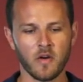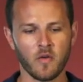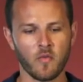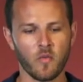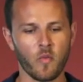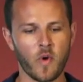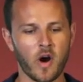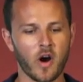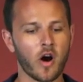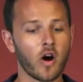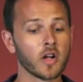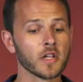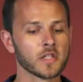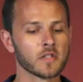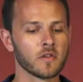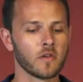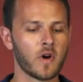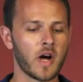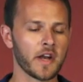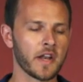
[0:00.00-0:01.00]
where
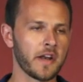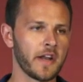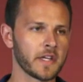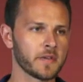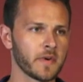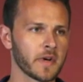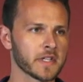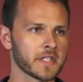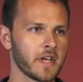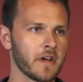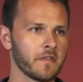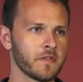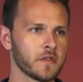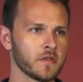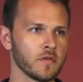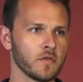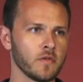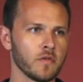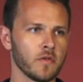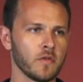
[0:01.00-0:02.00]
also other networks have
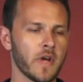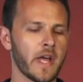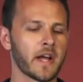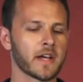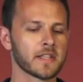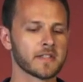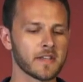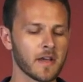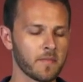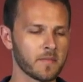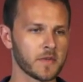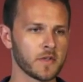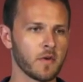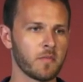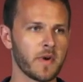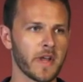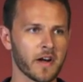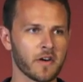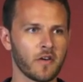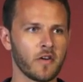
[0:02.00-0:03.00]
to accept your
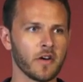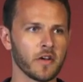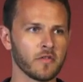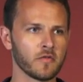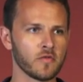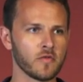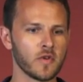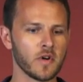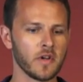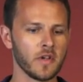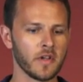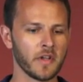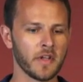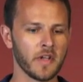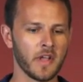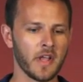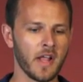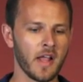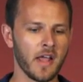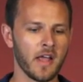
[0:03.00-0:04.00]
blackholing rule.
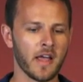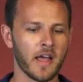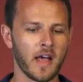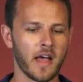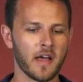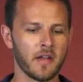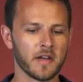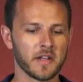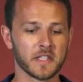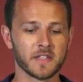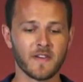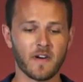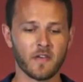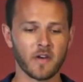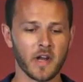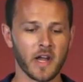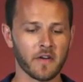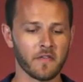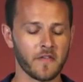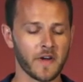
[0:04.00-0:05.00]
And it's very
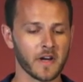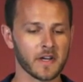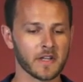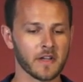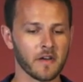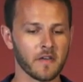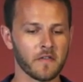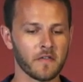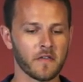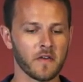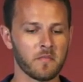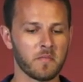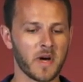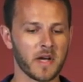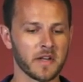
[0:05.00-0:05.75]
effective, but